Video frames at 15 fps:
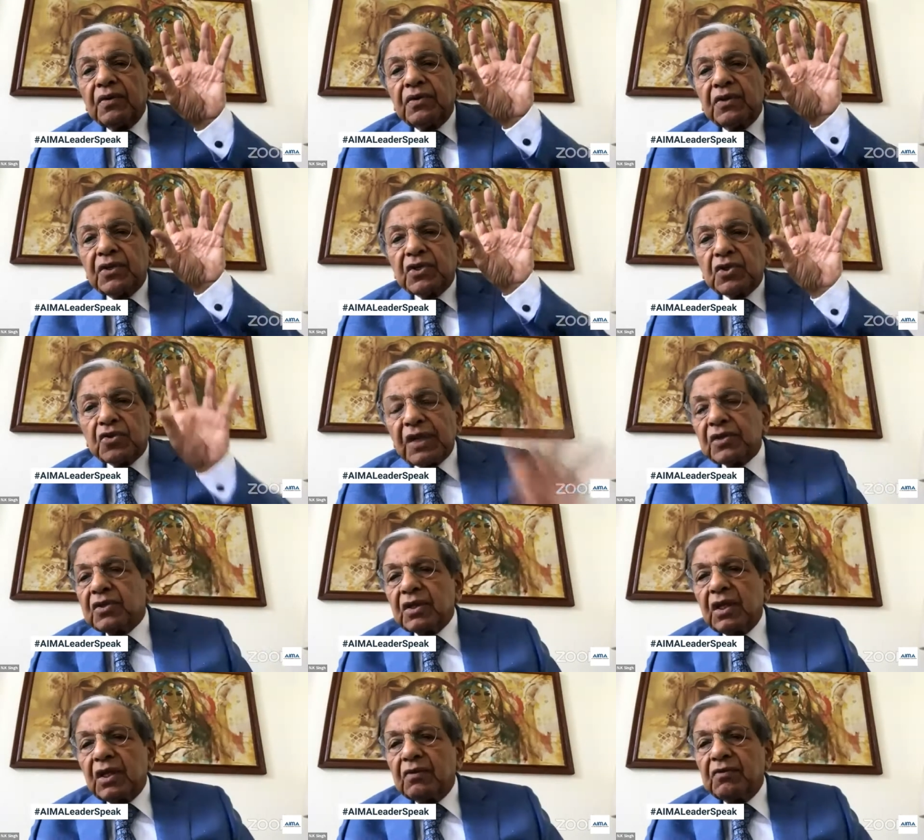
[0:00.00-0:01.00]

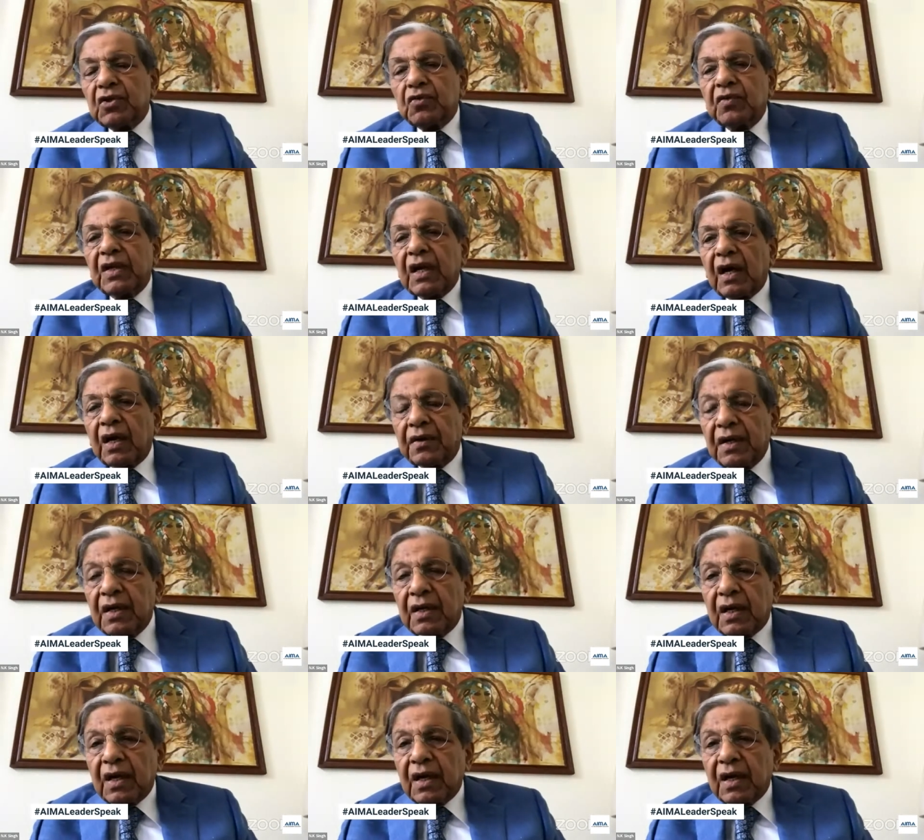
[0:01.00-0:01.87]
distress in which we are in